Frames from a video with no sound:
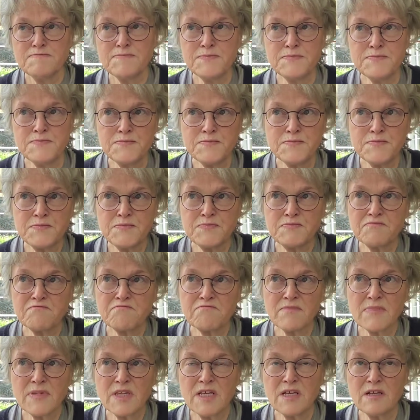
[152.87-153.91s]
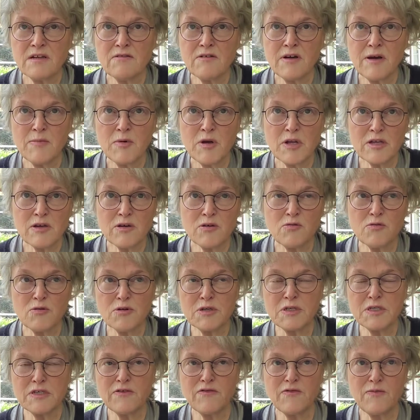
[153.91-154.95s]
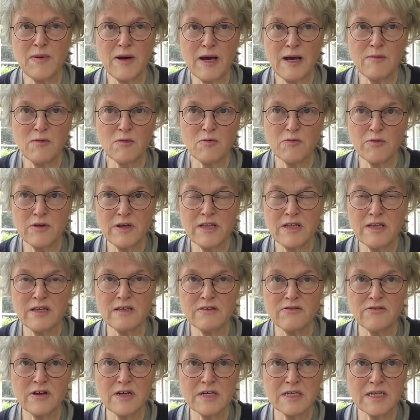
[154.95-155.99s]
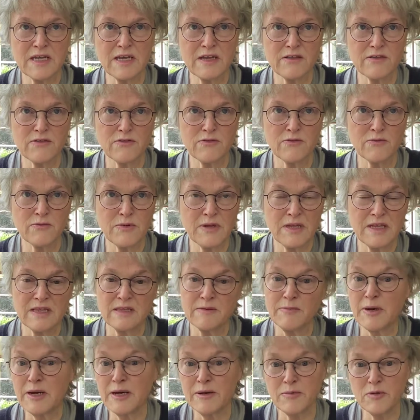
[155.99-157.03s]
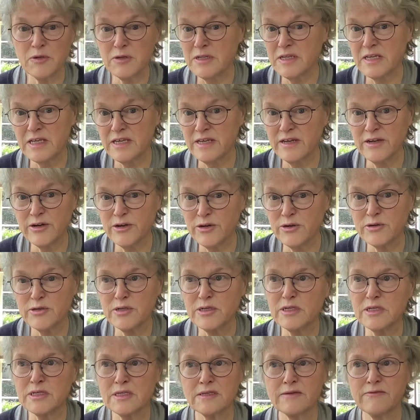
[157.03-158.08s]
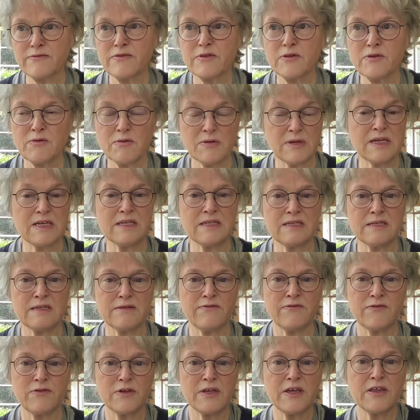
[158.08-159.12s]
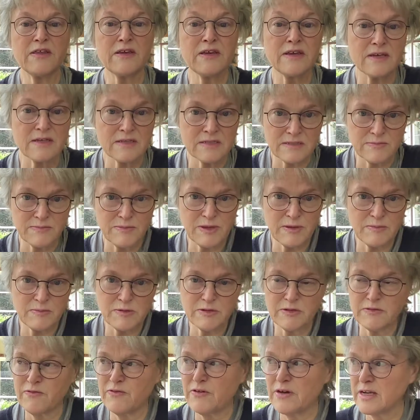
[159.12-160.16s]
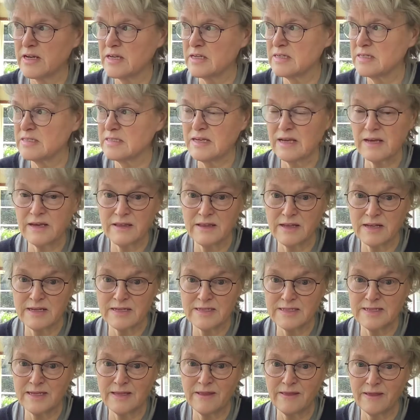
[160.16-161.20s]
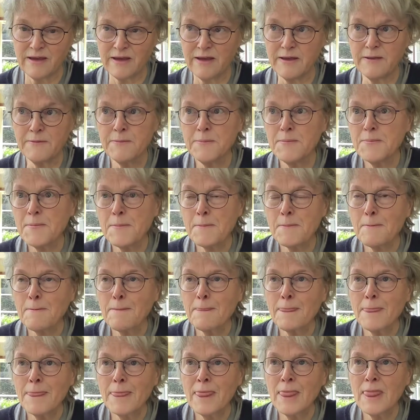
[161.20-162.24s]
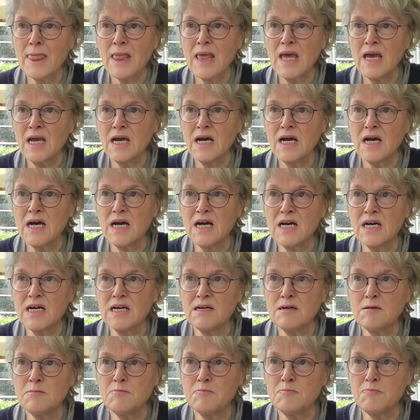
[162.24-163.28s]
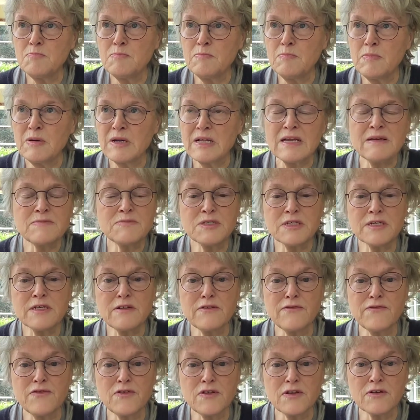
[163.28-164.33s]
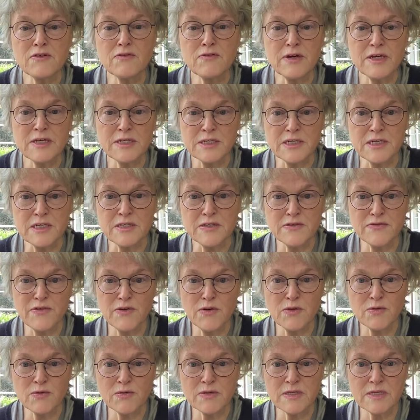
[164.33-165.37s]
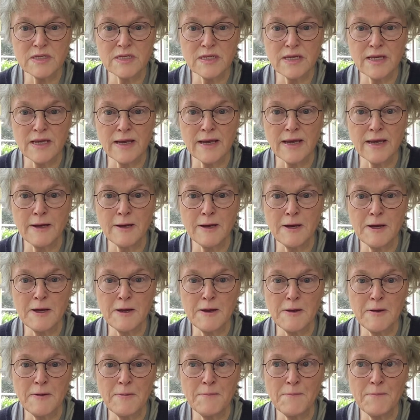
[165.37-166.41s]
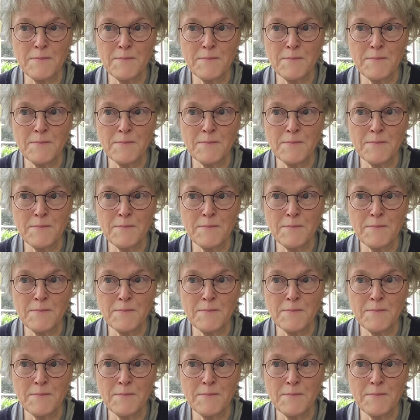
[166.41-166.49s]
on a course of Bible reading, trying to get through reading the Bible in a year, just for nothing else to be able to finally say that I did that. But I'm still full of questions, folks. I